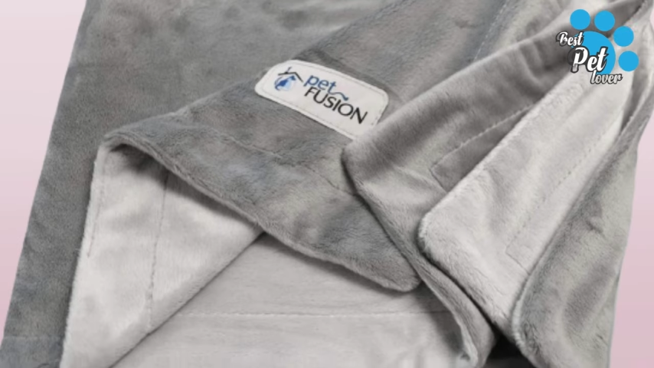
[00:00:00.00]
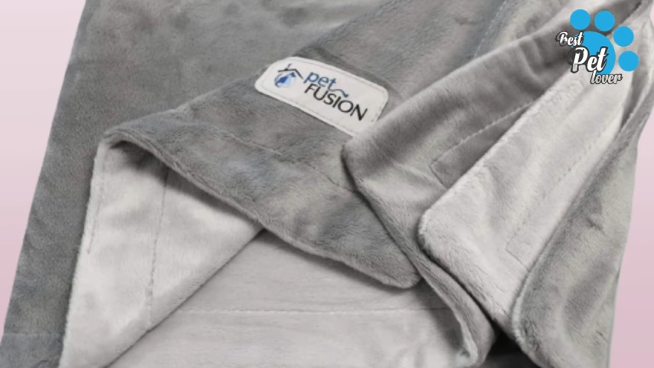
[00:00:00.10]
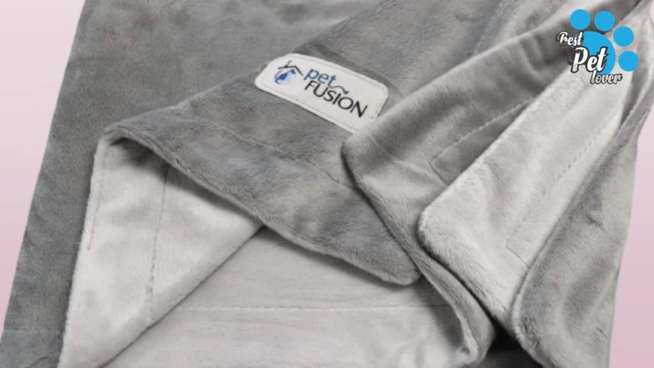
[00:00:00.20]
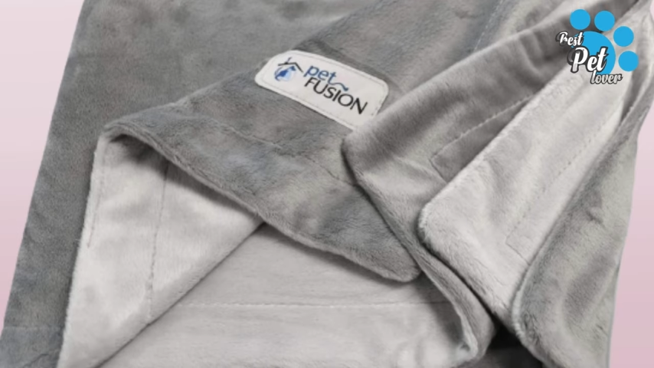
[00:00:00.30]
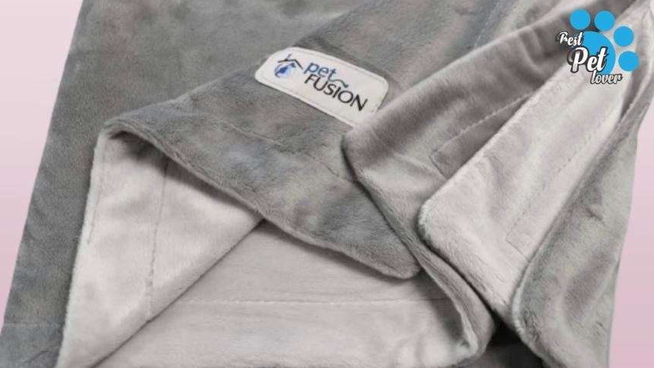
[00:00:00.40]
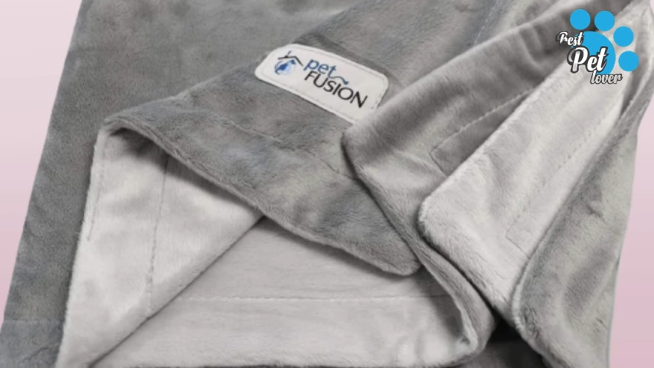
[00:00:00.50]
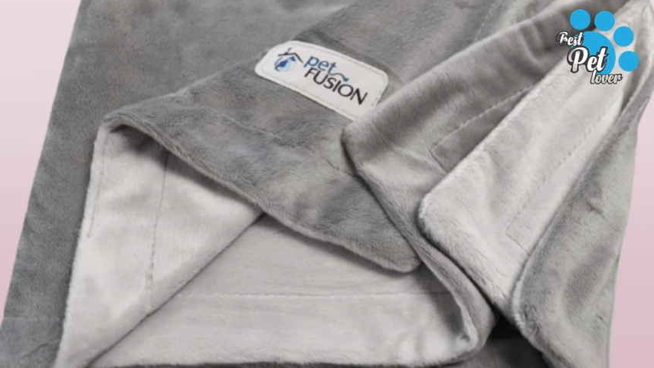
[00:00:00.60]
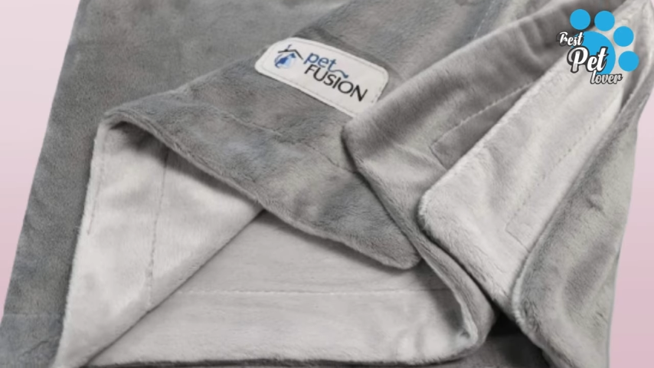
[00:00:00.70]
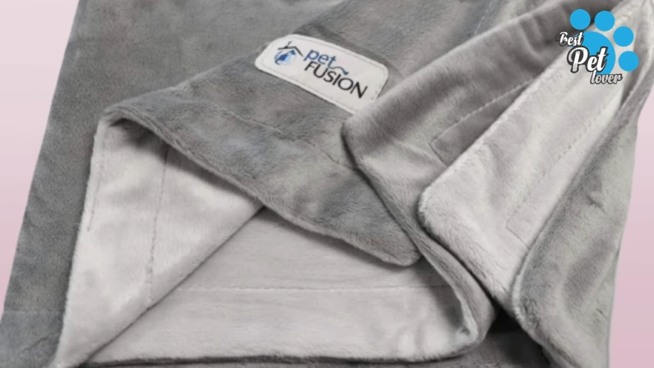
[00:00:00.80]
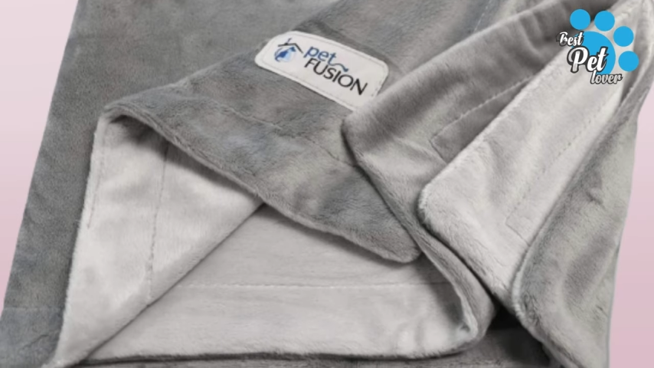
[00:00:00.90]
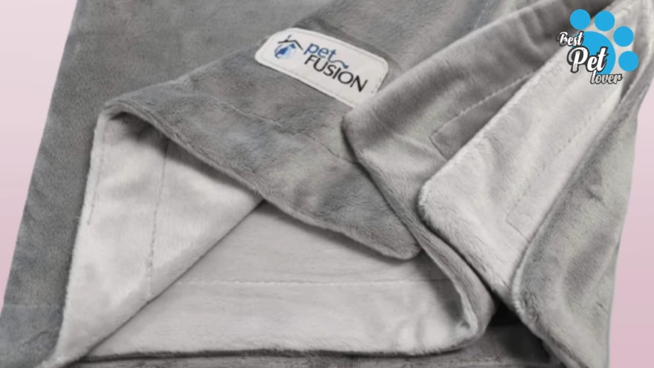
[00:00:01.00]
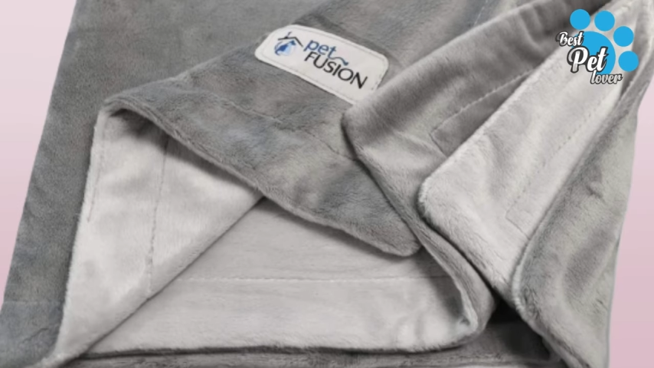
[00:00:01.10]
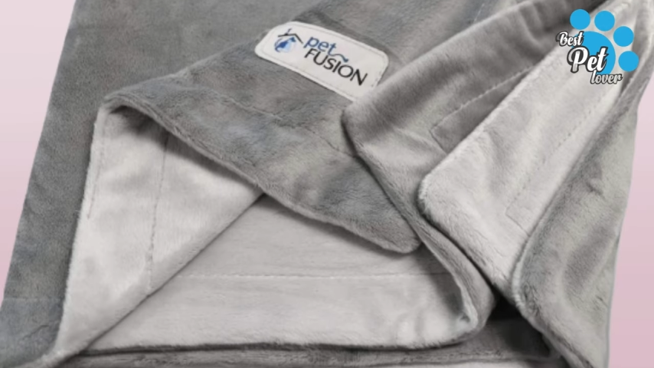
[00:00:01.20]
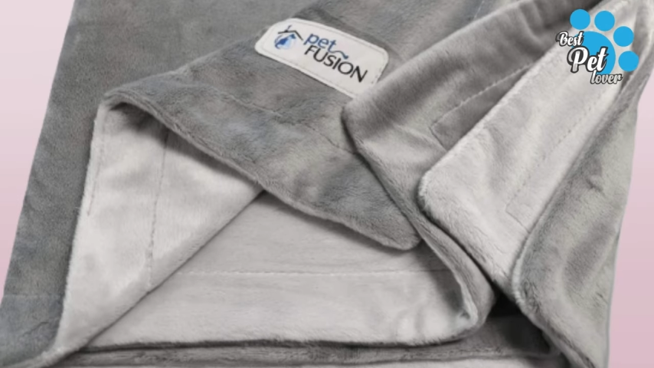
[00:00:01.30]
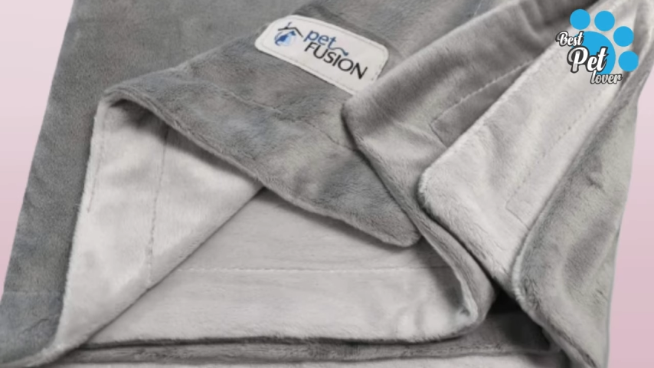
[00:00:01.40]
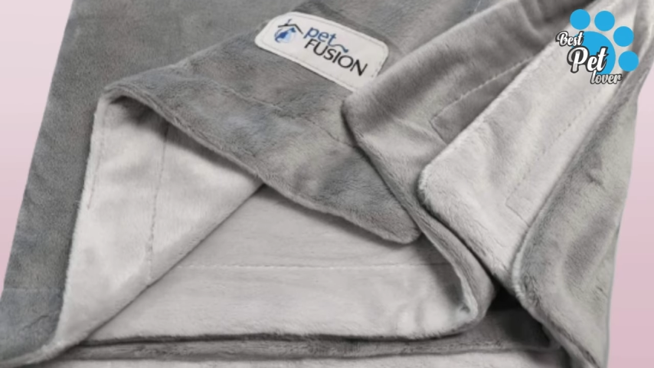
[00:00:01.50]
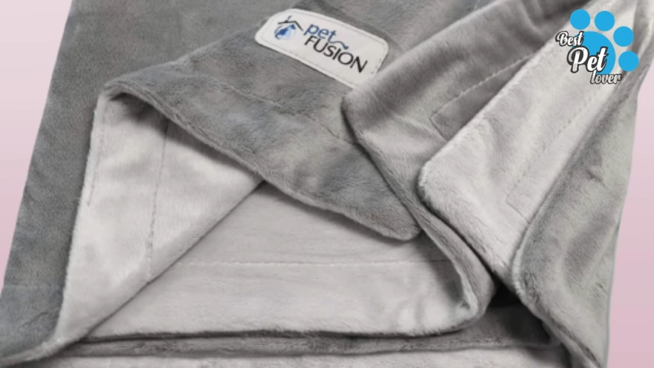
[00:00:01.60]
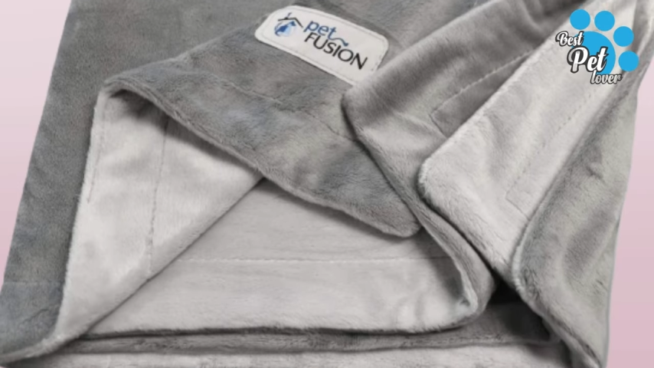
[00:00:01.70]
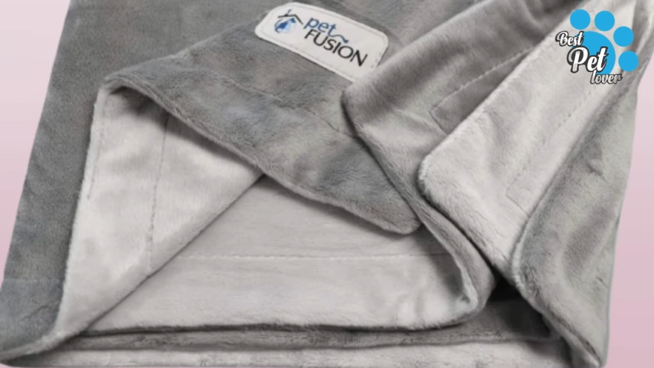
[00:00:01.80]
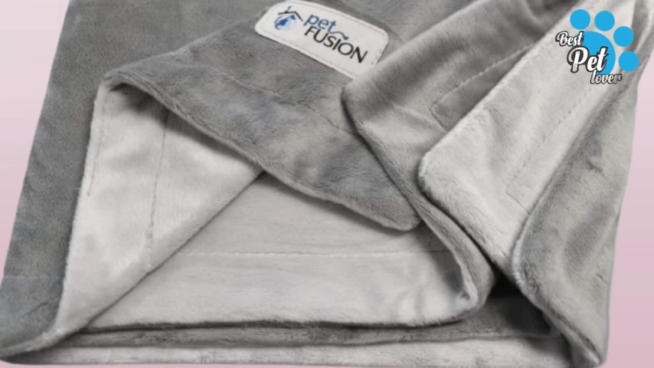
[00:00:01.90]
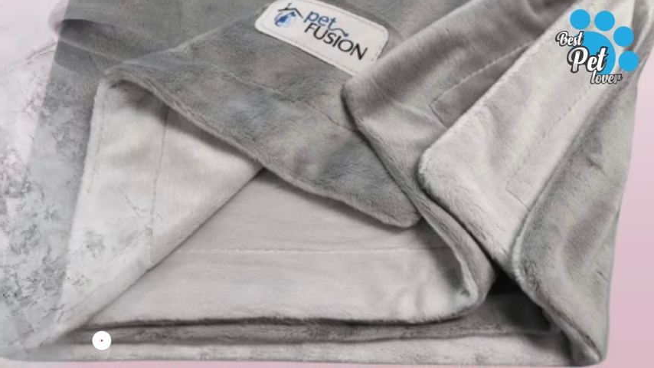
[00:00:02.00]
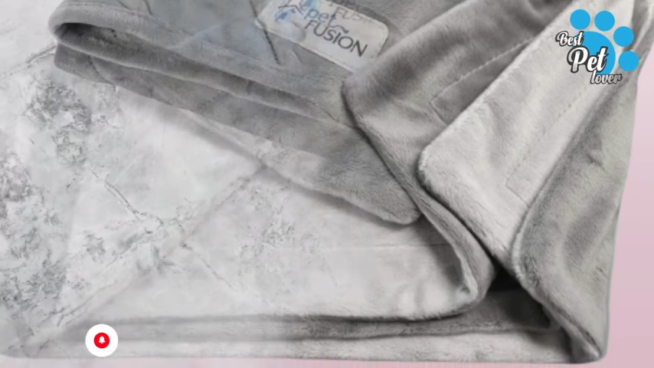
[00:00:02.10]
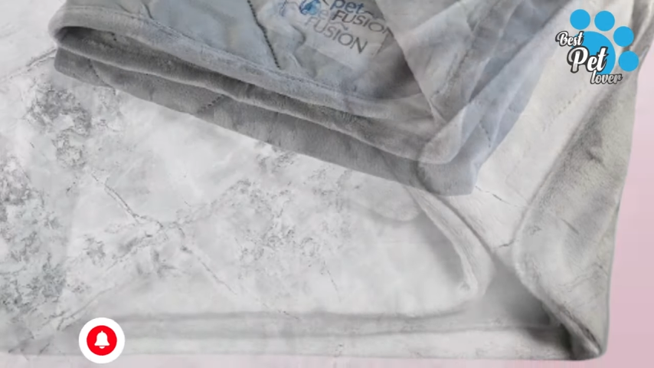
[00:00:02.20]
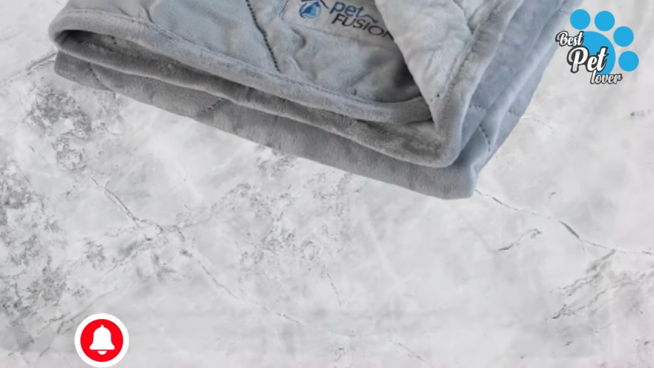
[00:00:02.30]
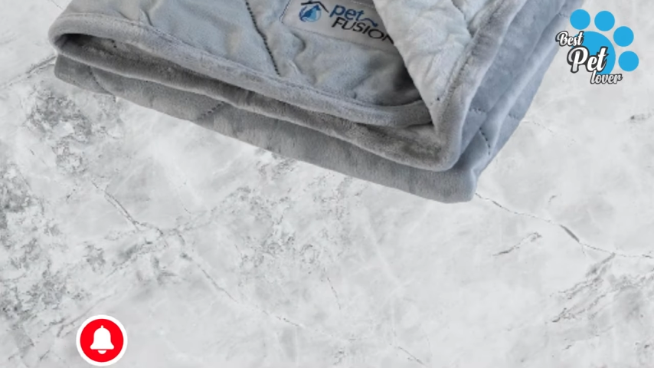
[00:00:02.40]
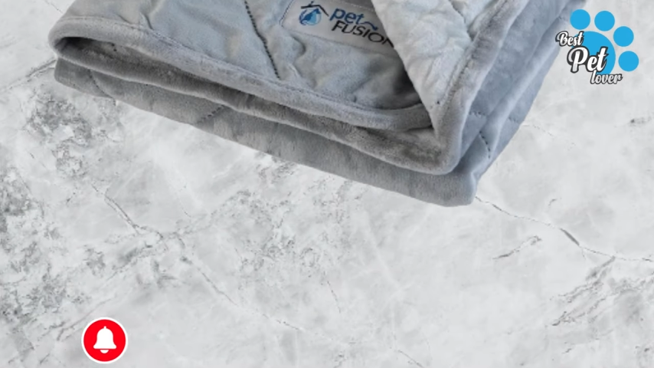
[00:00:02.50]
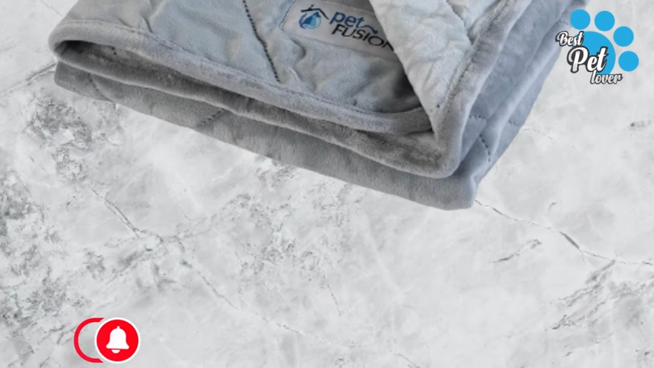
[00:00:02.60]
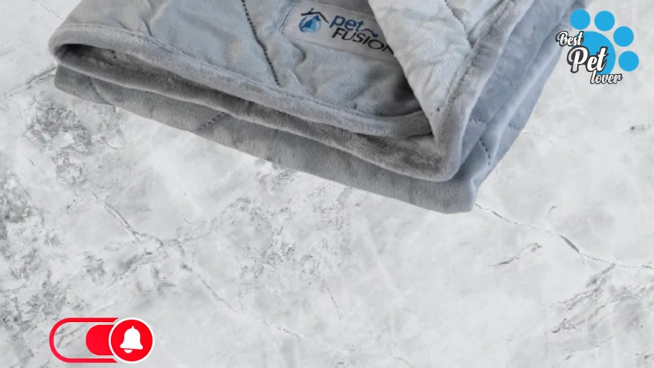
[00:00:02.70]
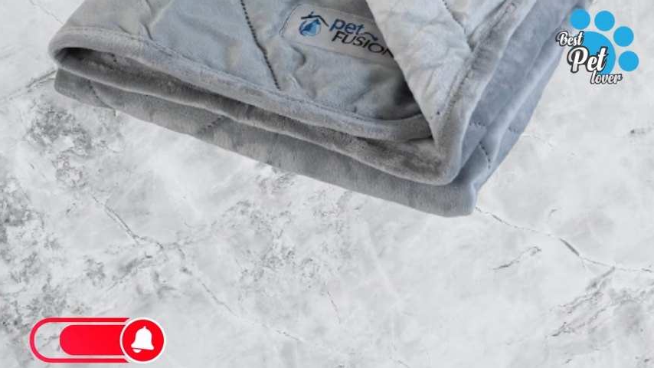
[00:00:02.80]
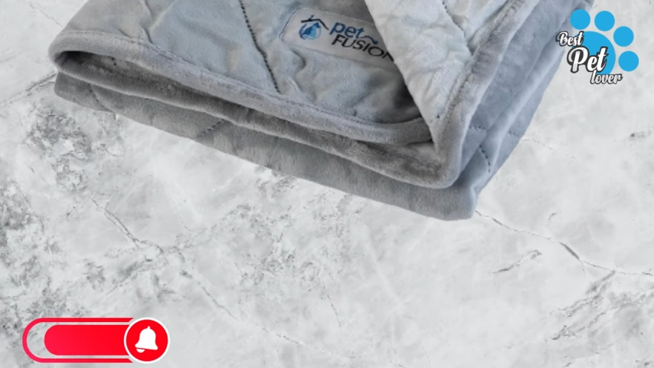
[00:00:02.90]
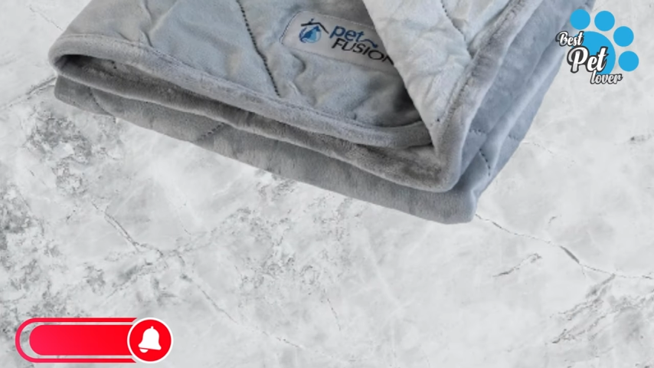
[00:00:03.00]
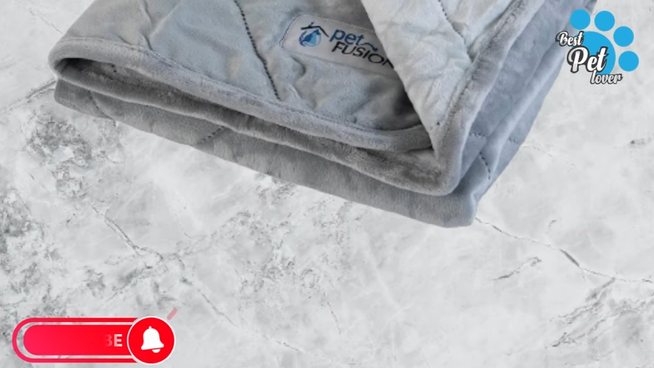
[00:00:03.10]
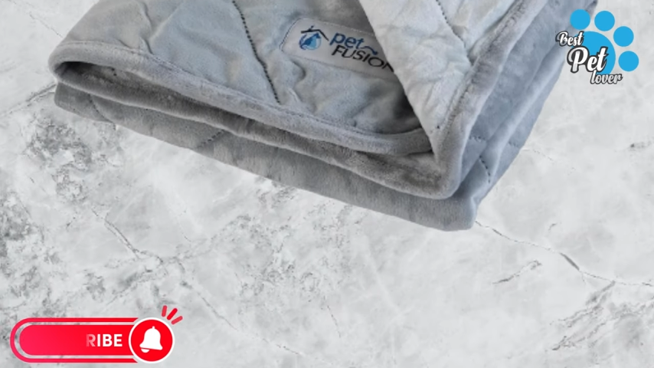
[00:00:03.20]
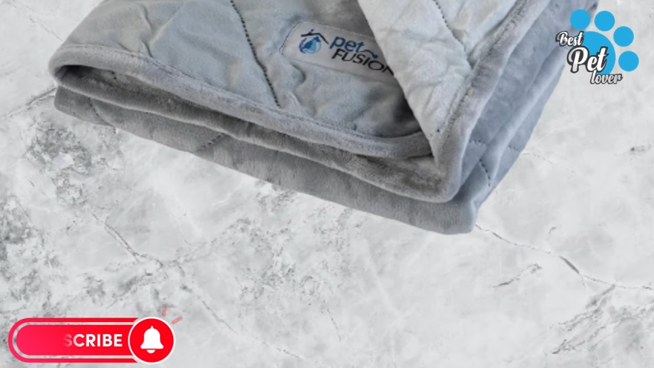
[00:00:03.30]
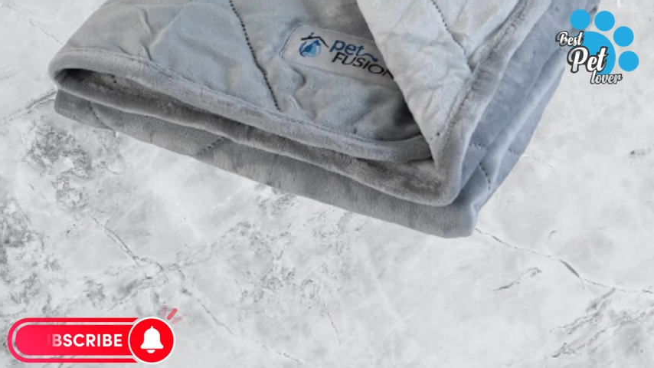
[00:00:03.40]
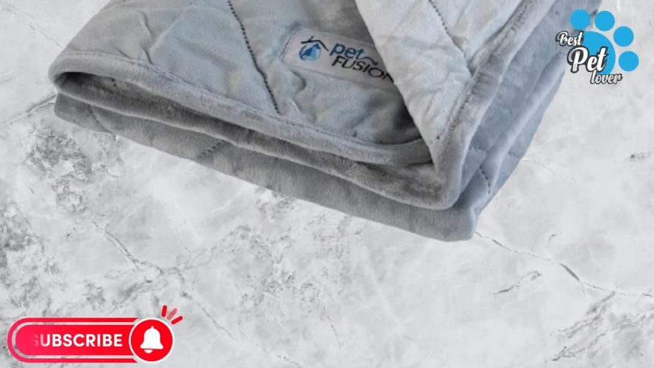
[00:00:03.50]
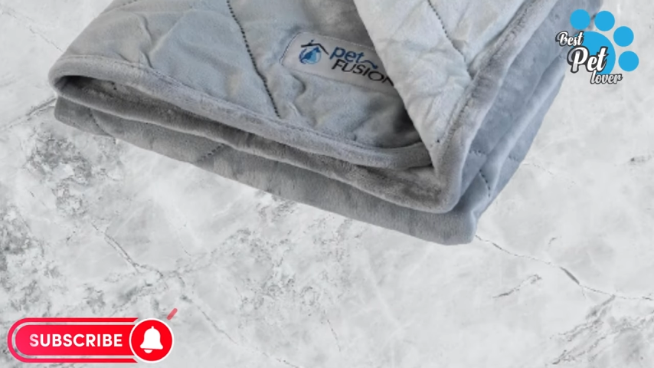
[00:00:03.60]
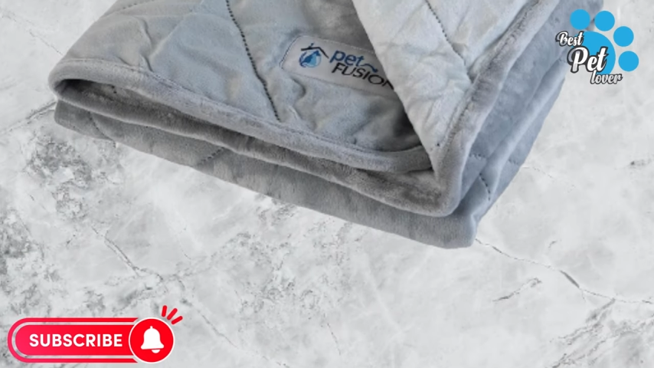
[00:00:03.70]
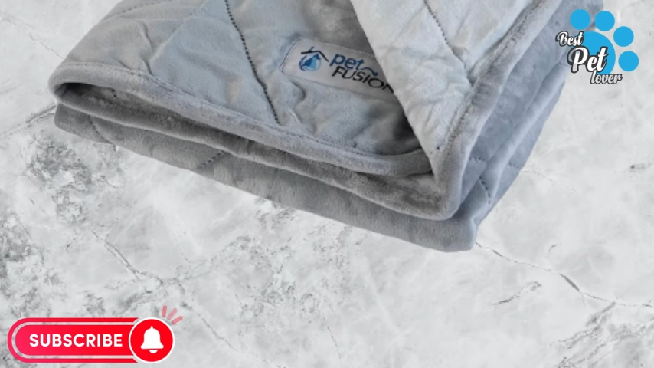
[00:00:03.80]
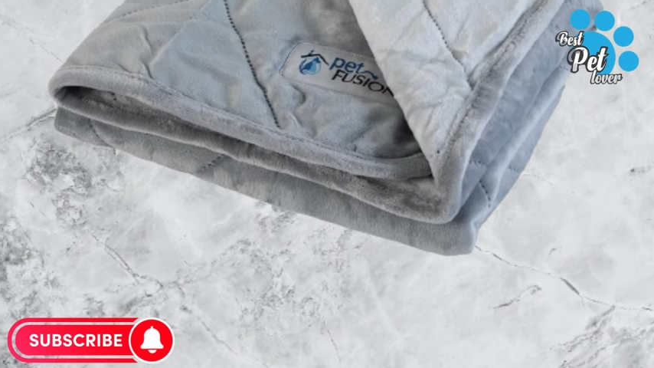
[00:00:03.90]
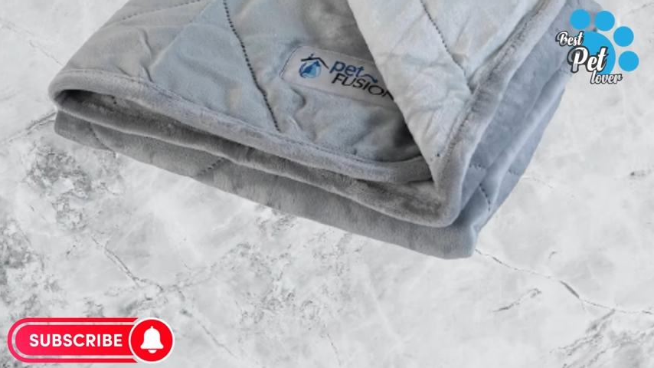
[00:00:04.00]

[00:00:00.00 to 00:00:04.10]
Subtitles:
[unreadable: no face in view]